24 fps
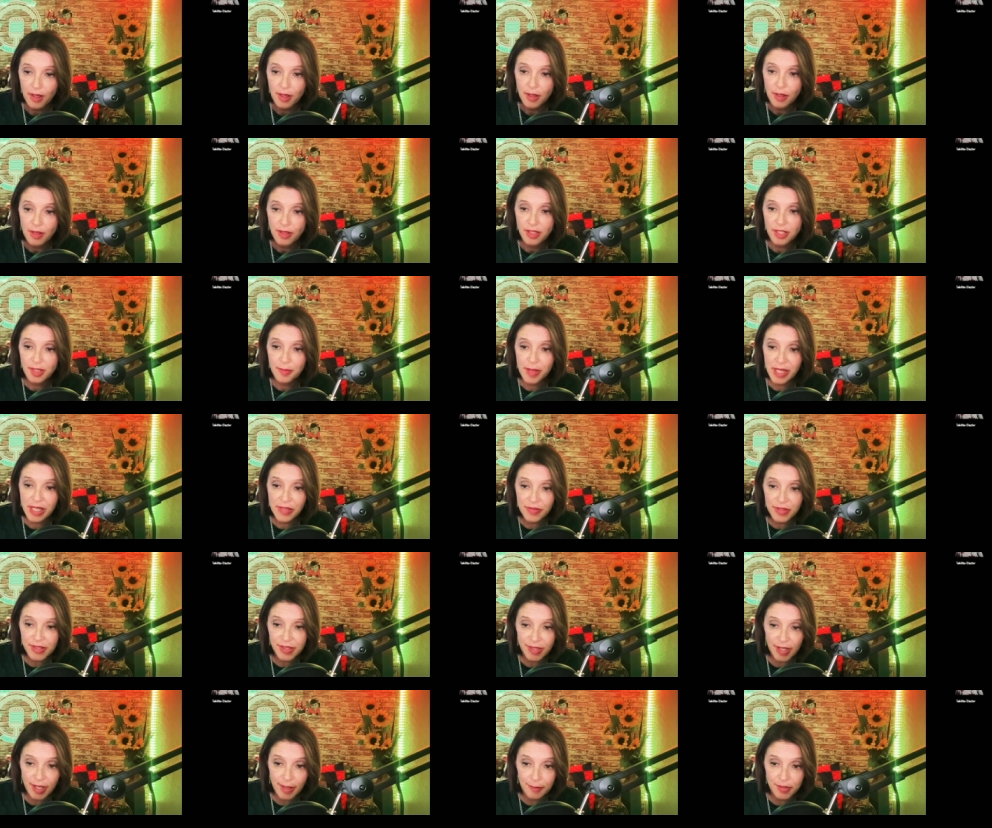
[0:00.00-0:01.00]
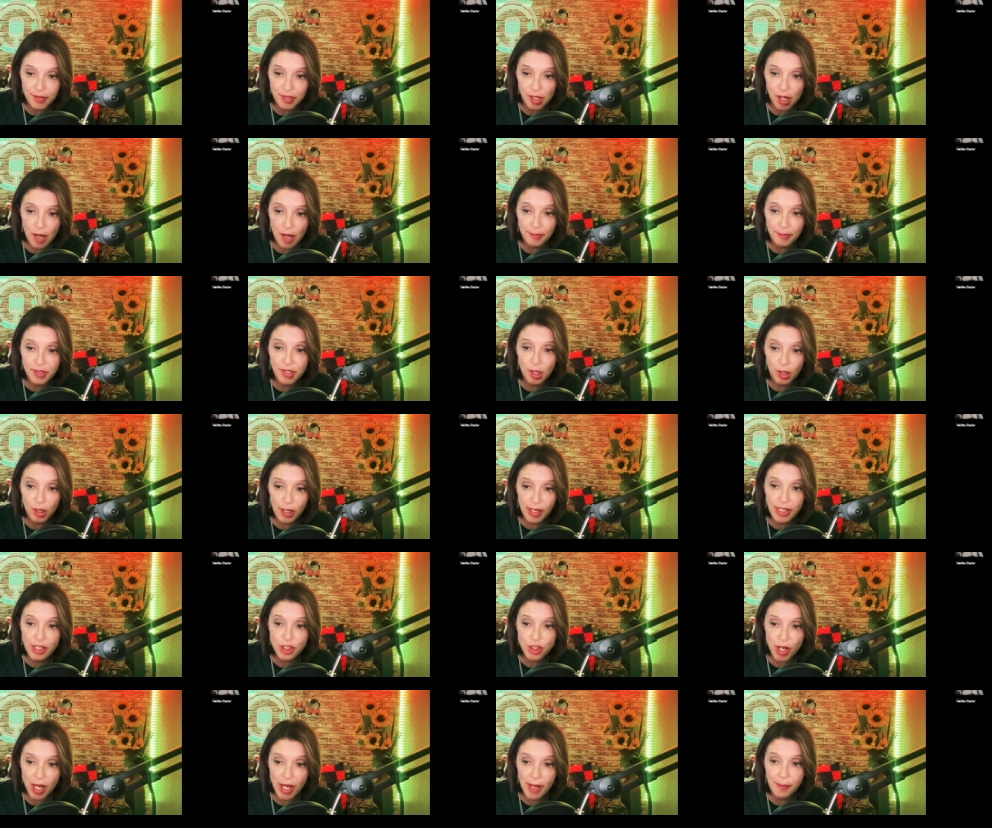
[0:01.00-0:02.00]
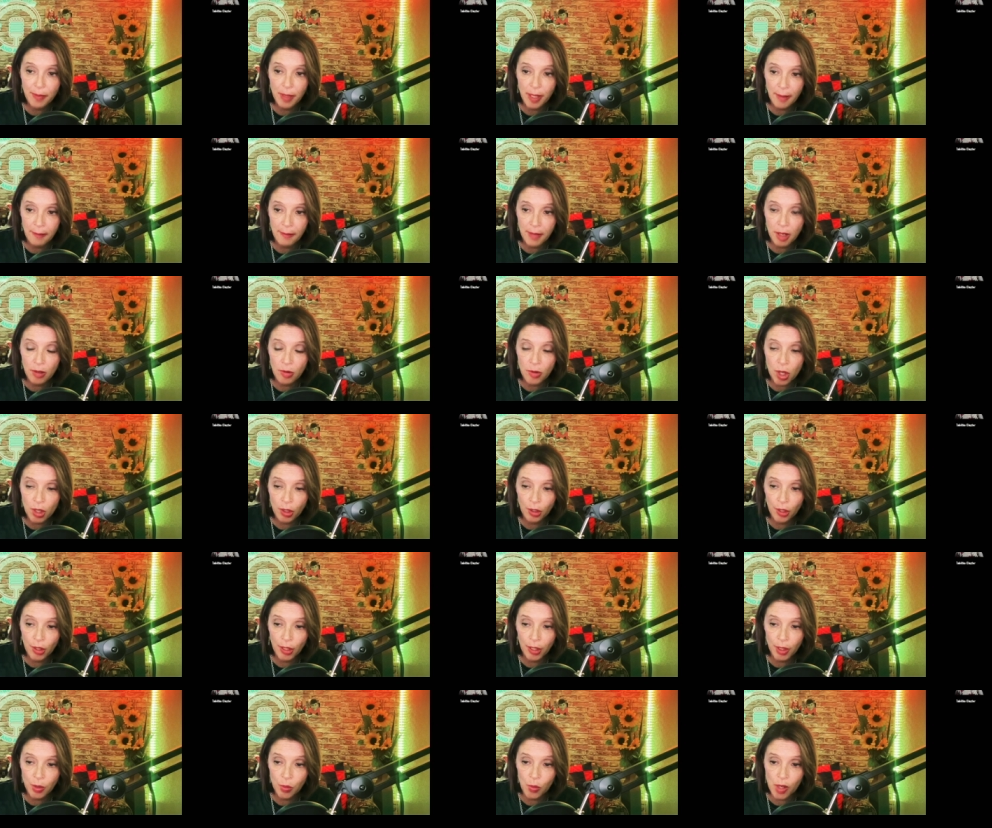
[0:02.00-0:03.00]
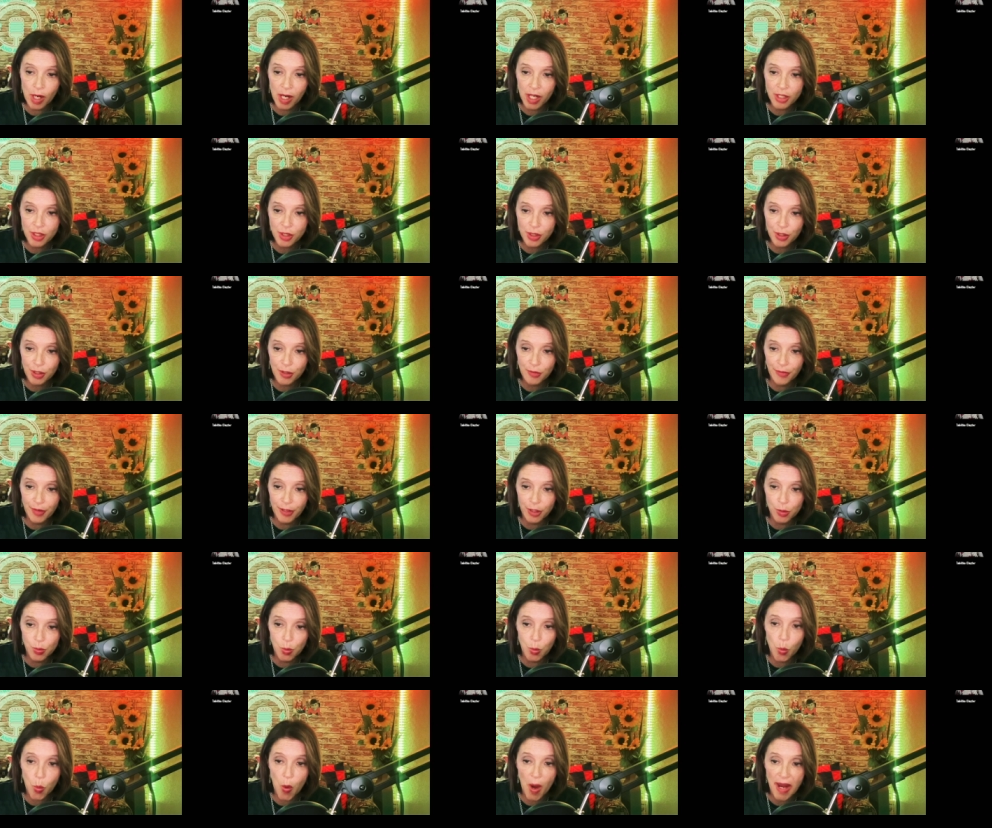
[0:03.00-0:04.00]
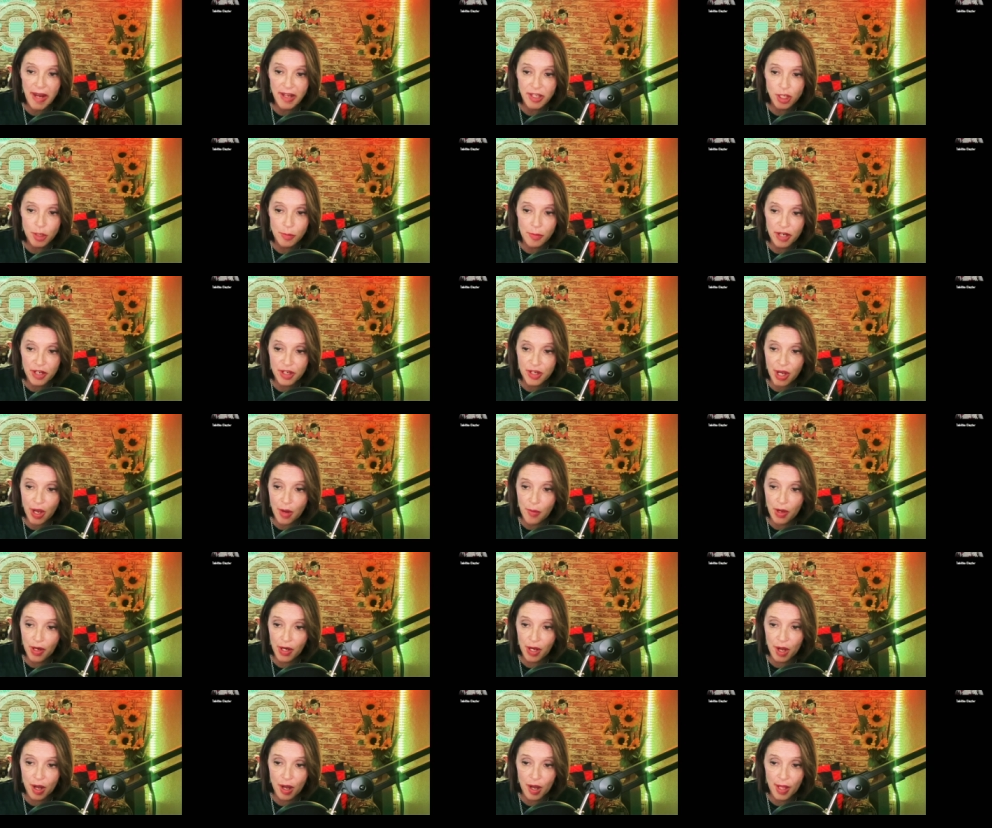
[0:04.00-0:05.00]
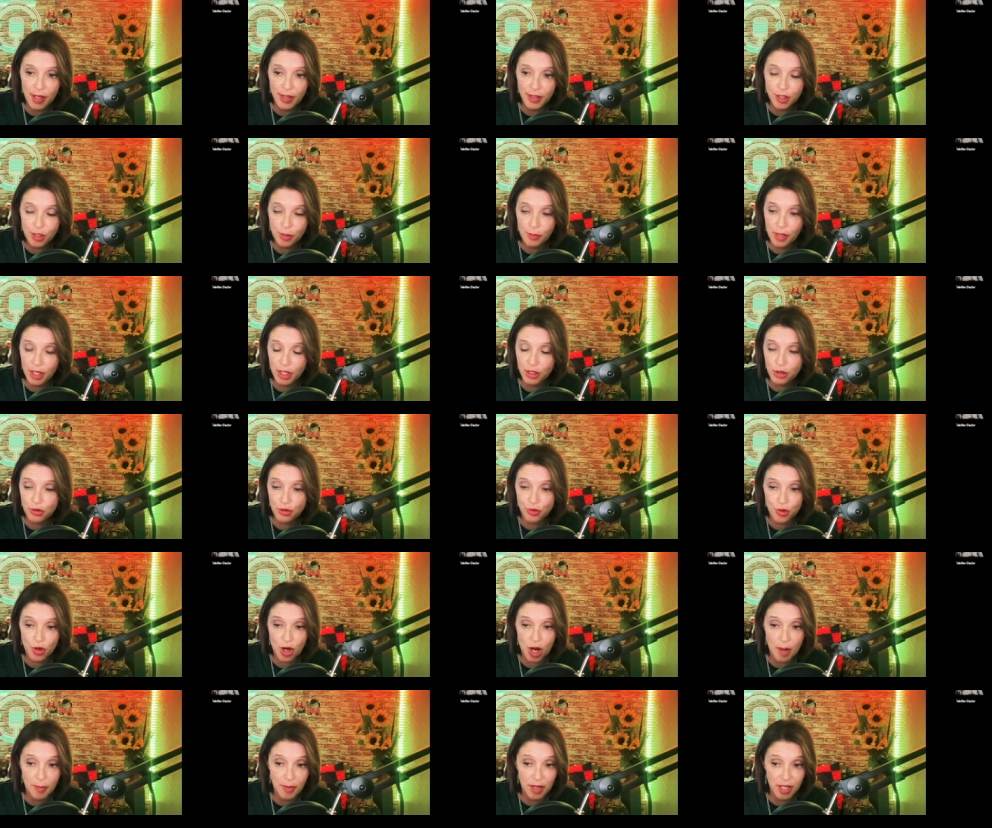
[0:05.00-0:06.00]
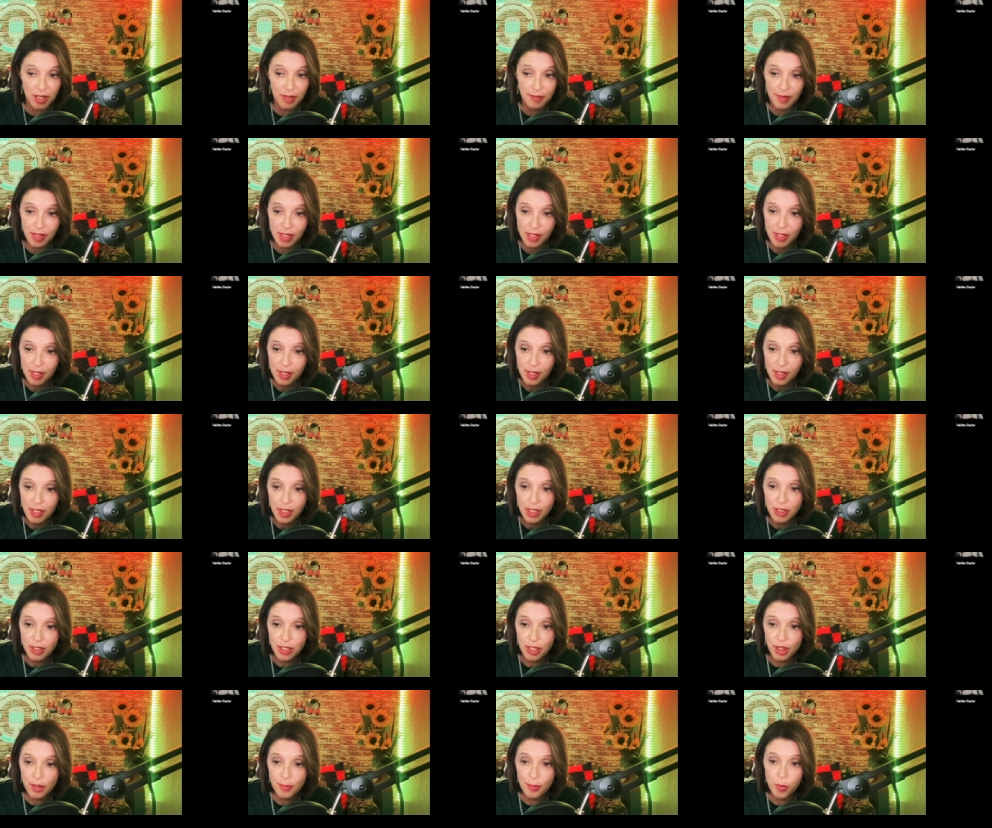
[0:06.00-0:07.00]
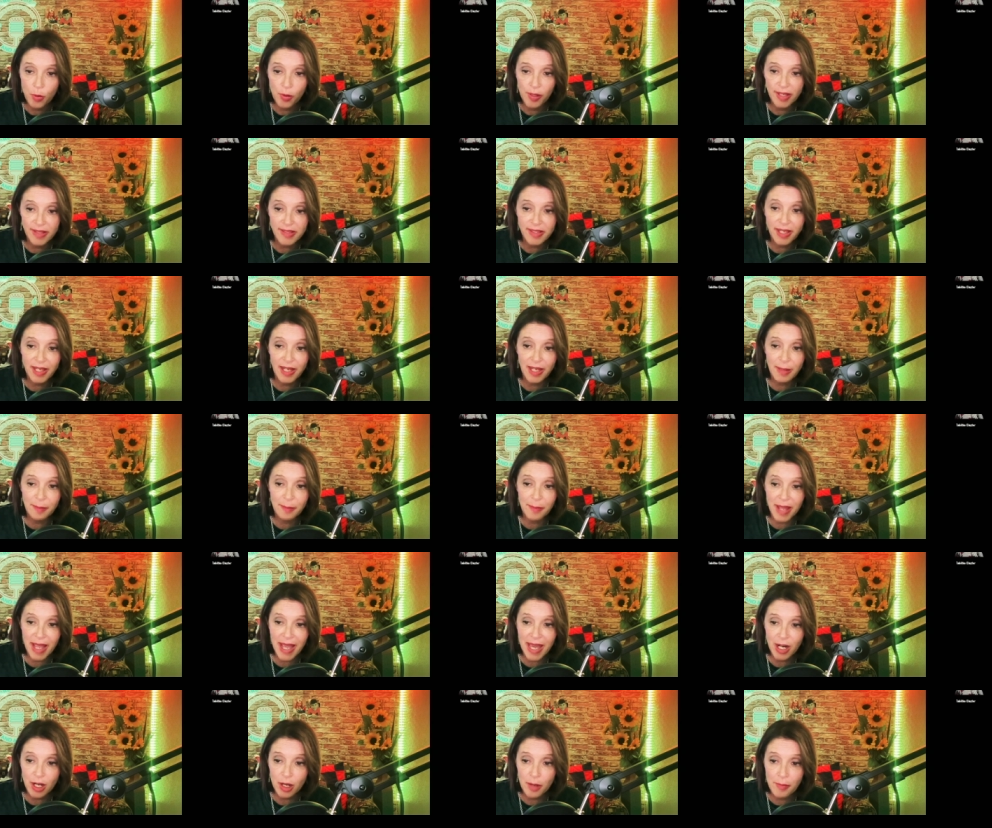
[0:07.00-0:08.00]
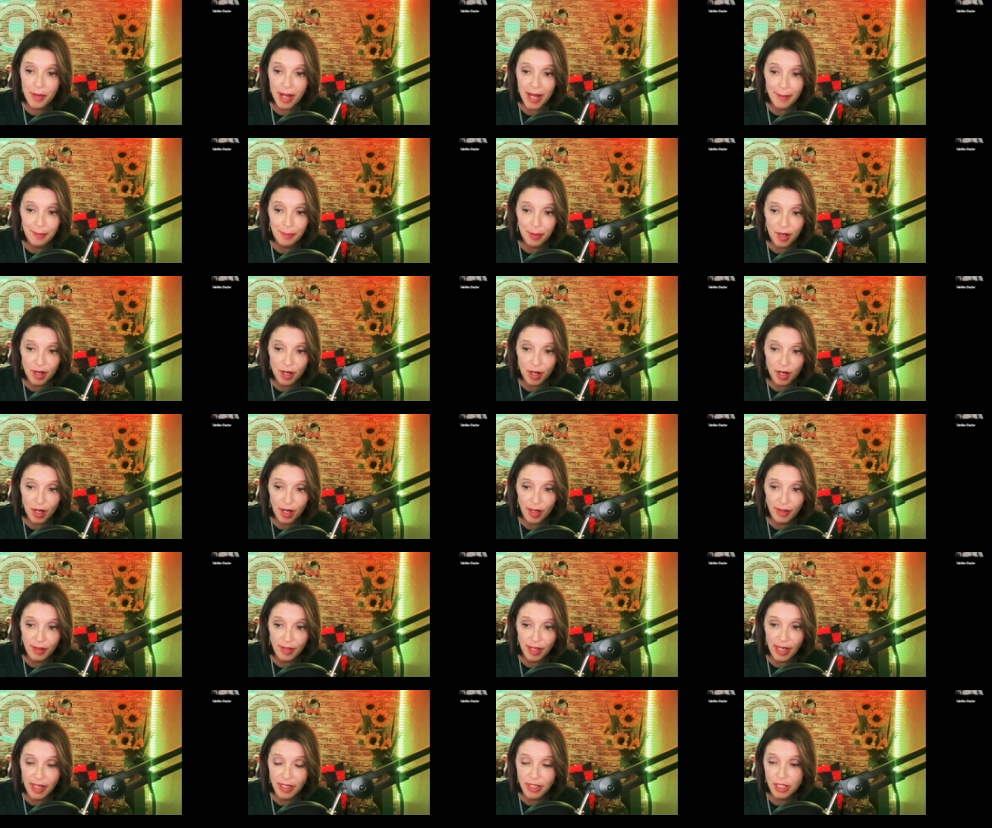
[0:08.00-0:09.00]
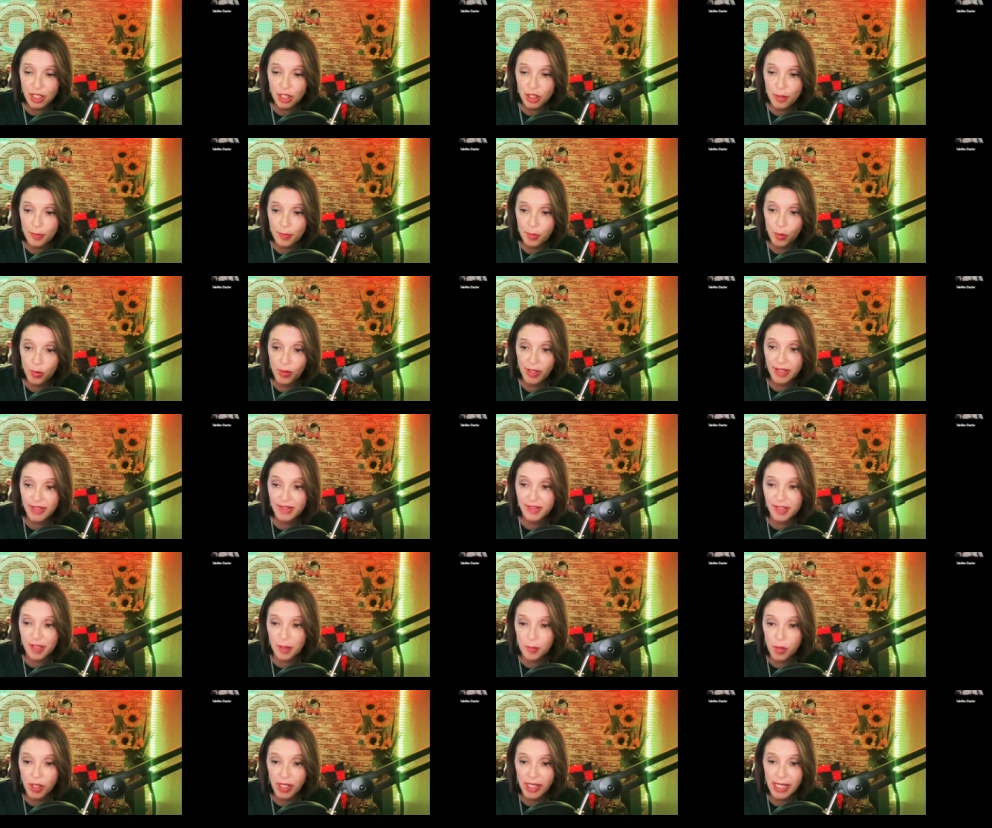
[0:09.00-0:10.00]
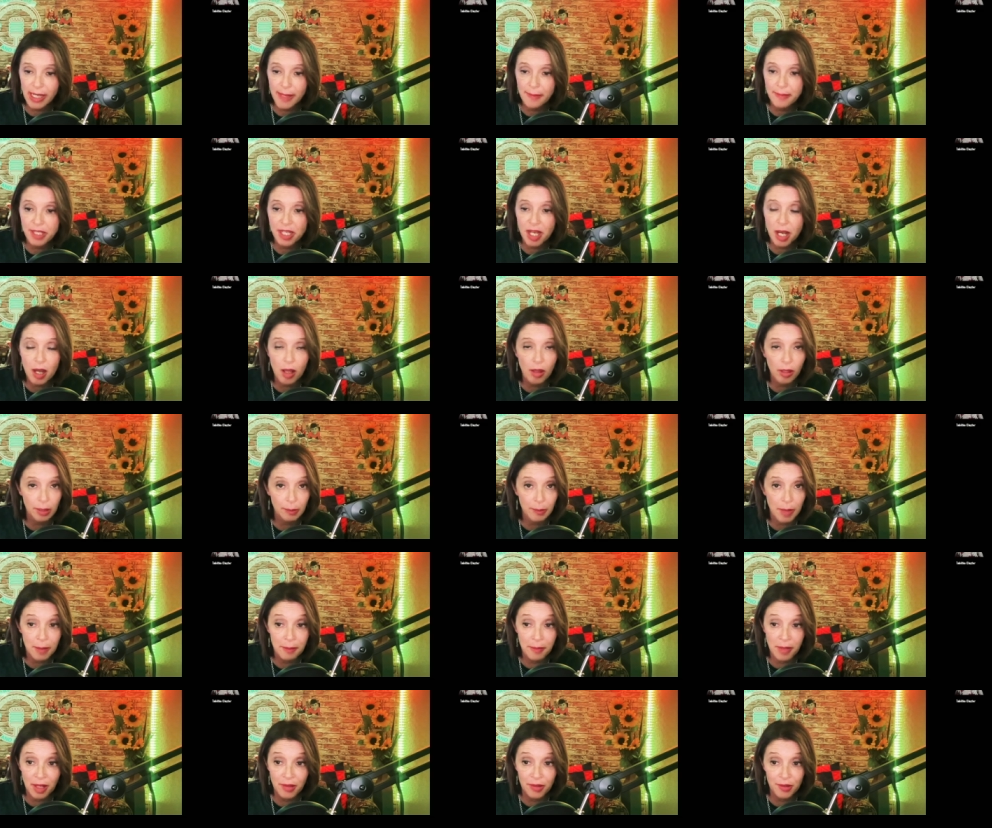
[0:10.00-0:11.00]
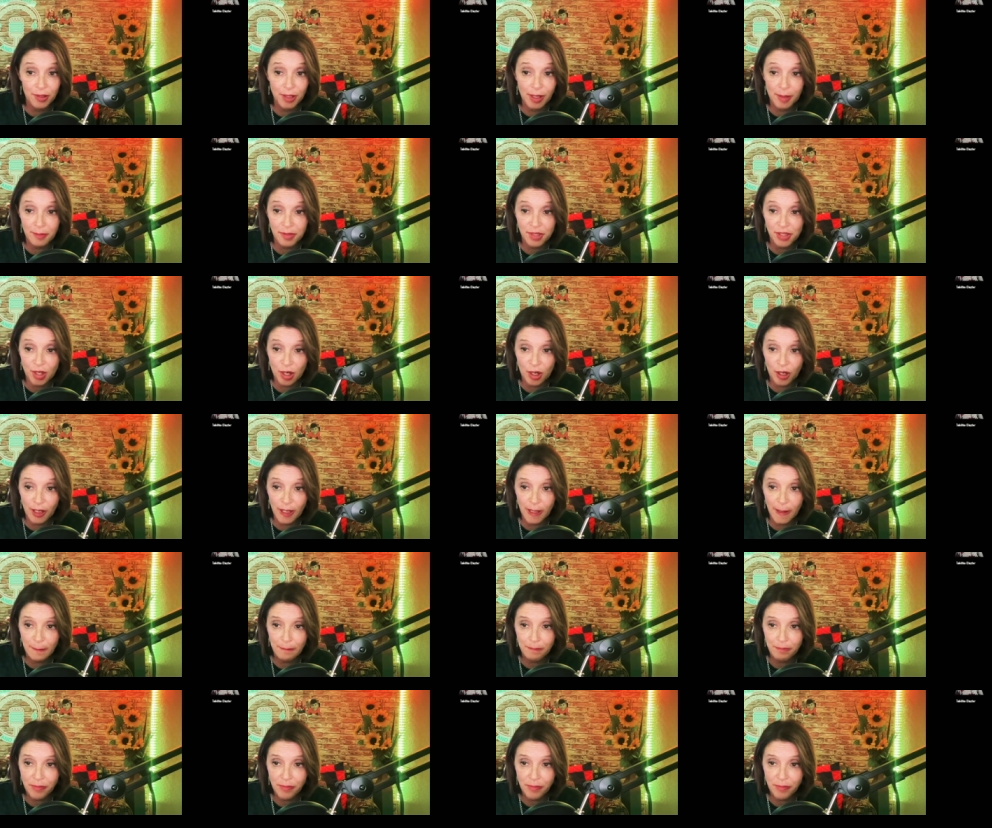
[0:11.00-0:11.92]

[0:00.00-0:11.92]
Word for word: Samantha said, "I'm so I'm sorry, Jake, but I'm no longer going to watch her. There's way too much going on, too much drama." To the point it's getting bad on my part, and to the point someone keeps calling my mother. I'm sorry.